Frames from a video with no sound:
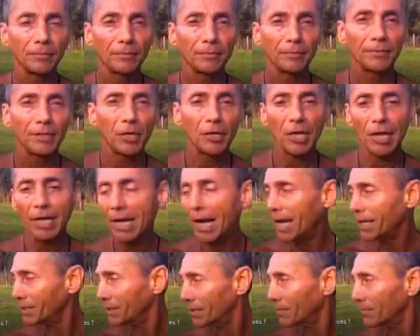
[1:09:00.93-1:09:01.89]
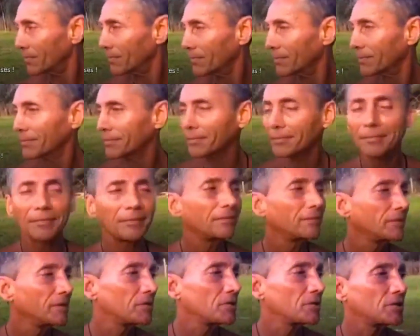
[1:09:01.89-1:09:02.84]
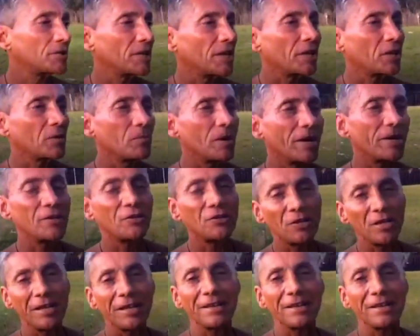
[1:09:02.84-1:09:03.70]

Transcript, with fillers: Okay, guys, let's just say goodbye to Sheila.